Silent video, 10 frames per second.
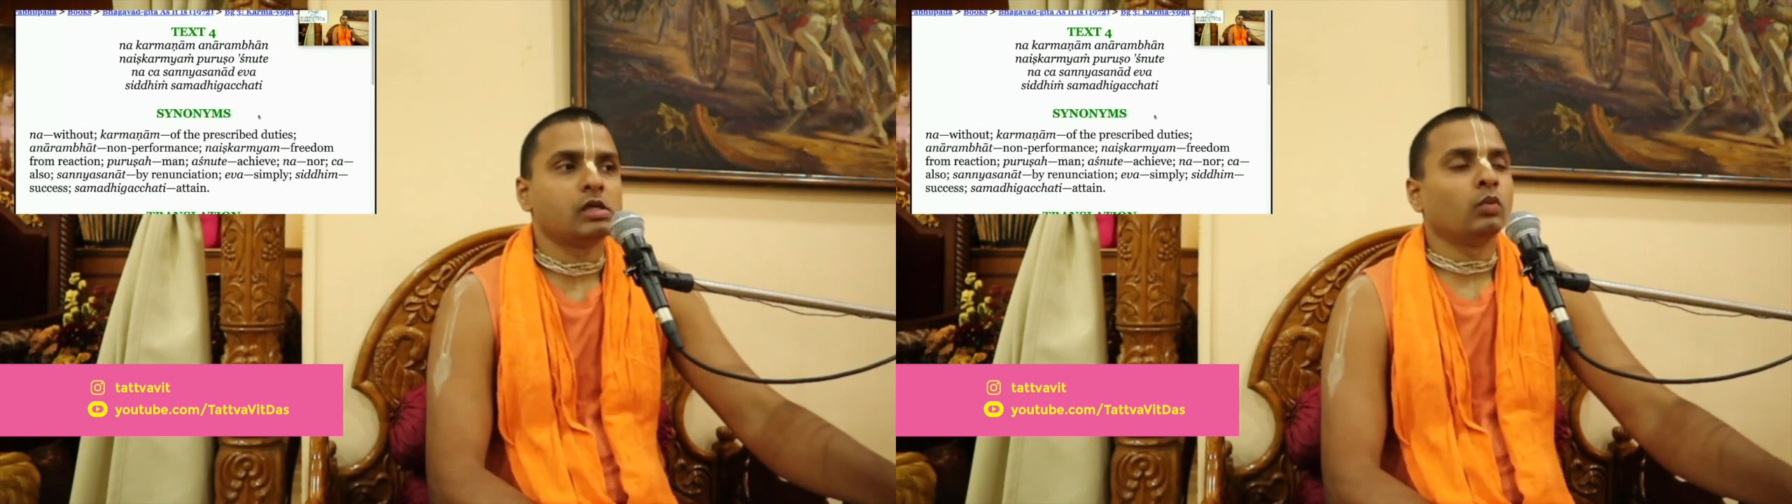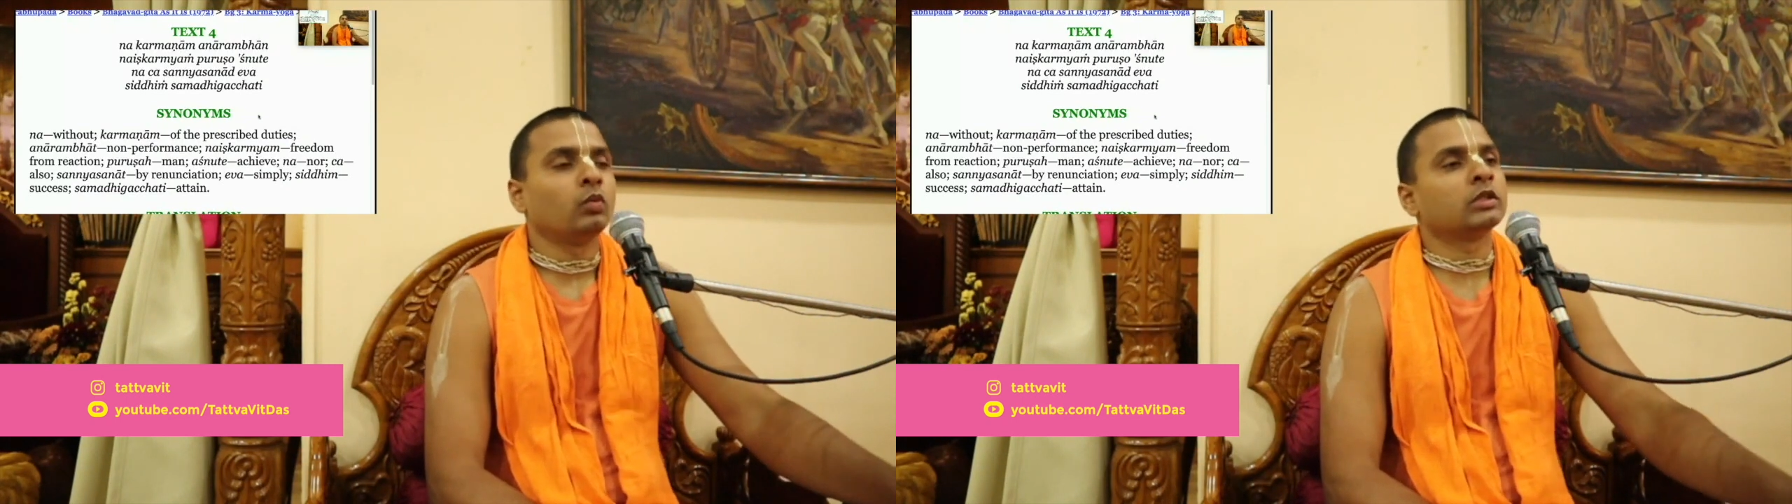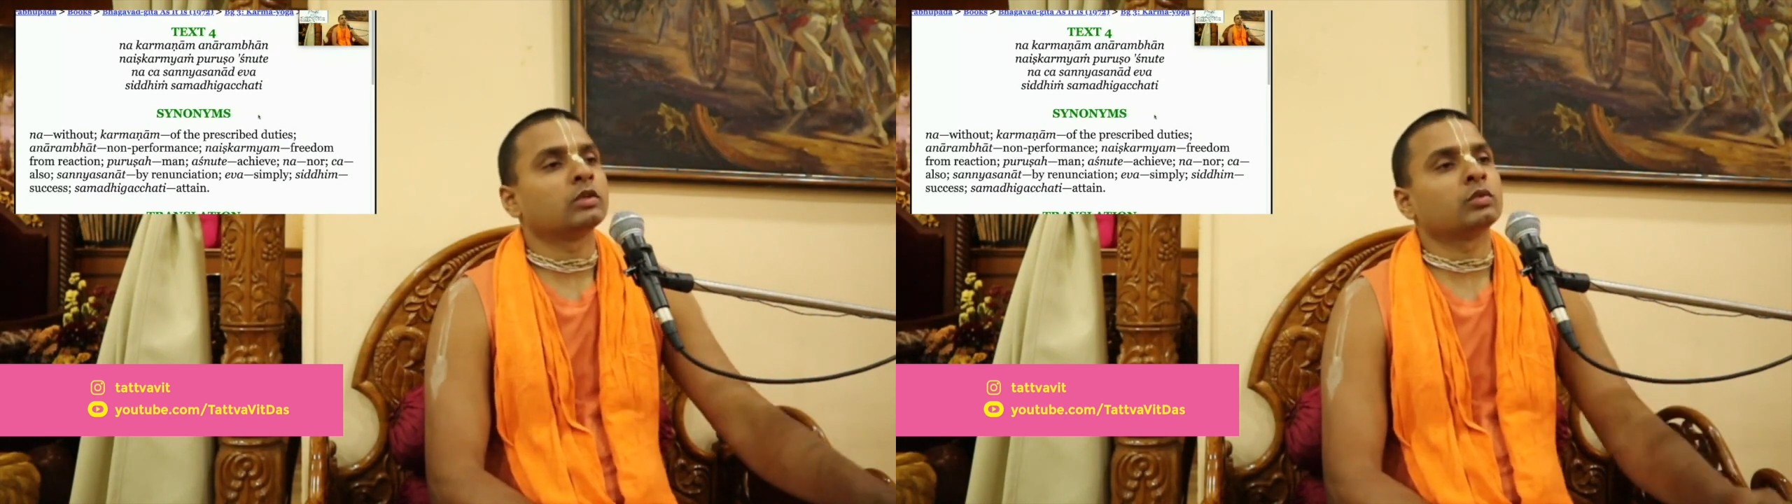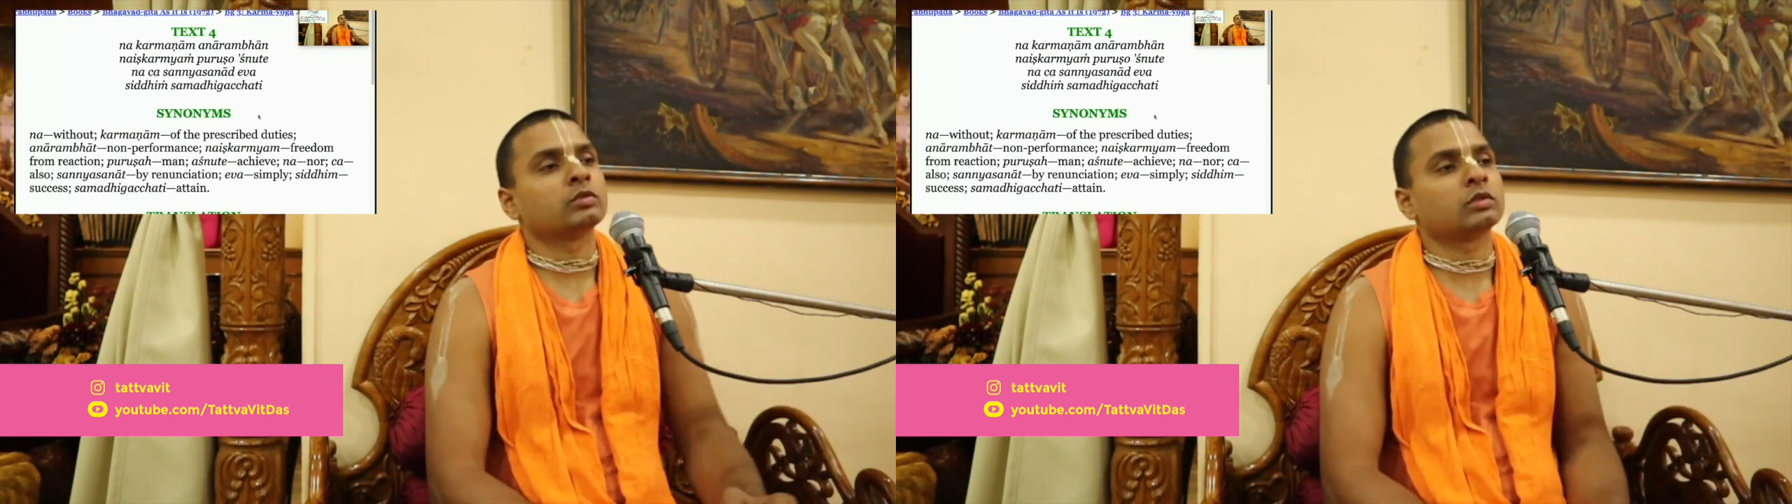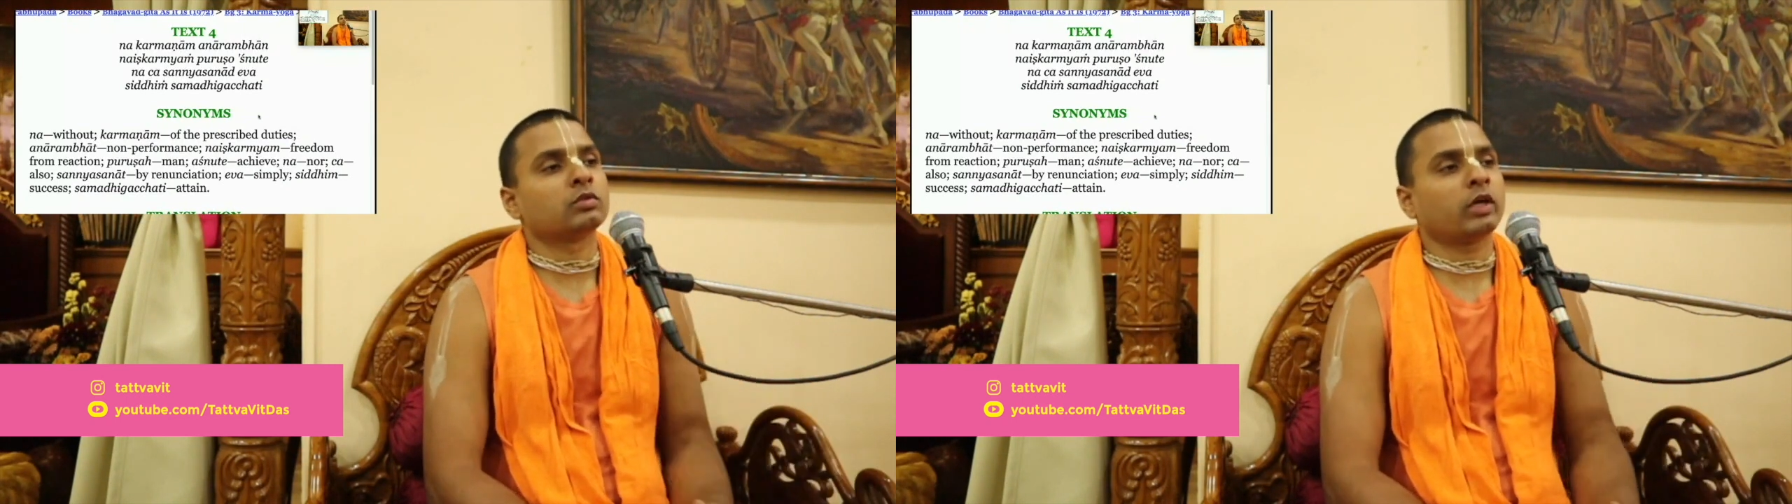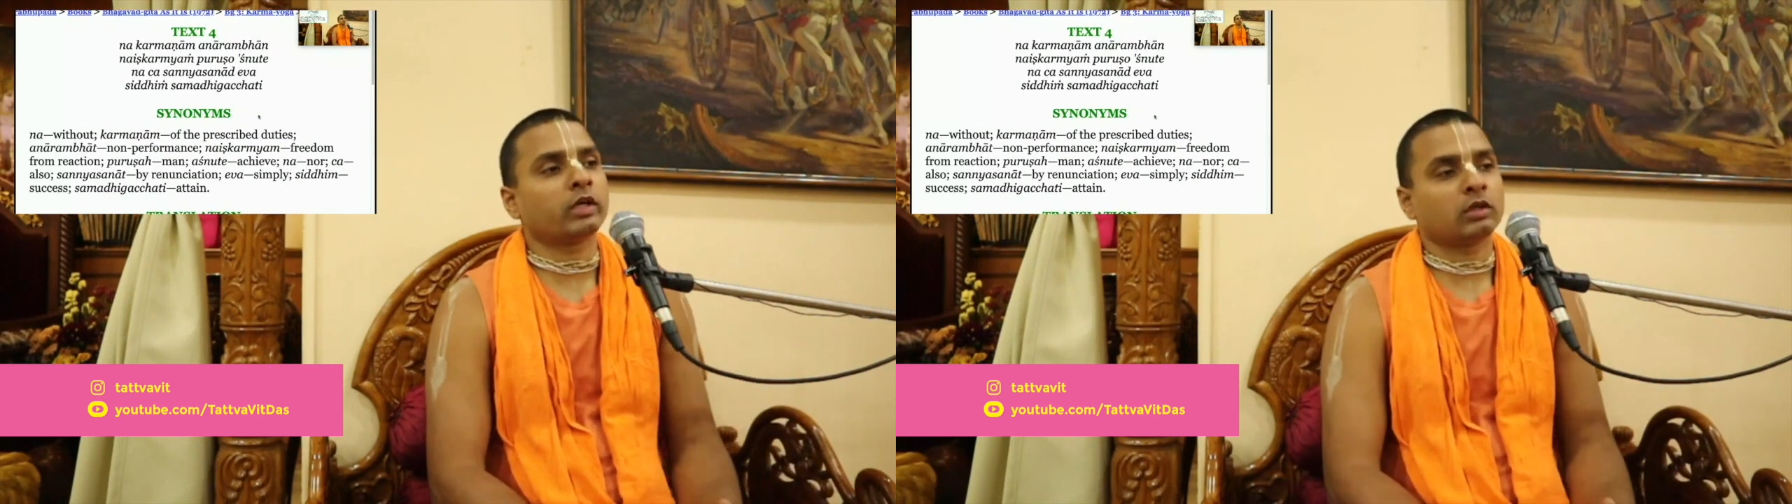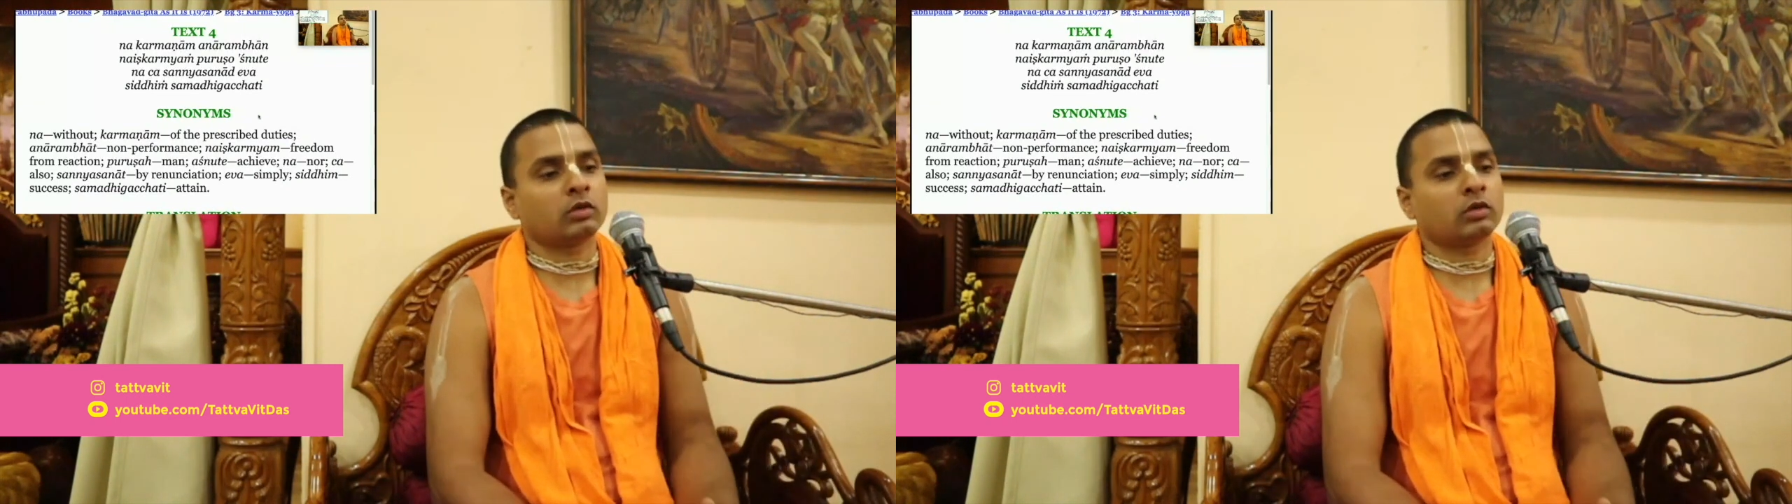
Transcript: Which, which was why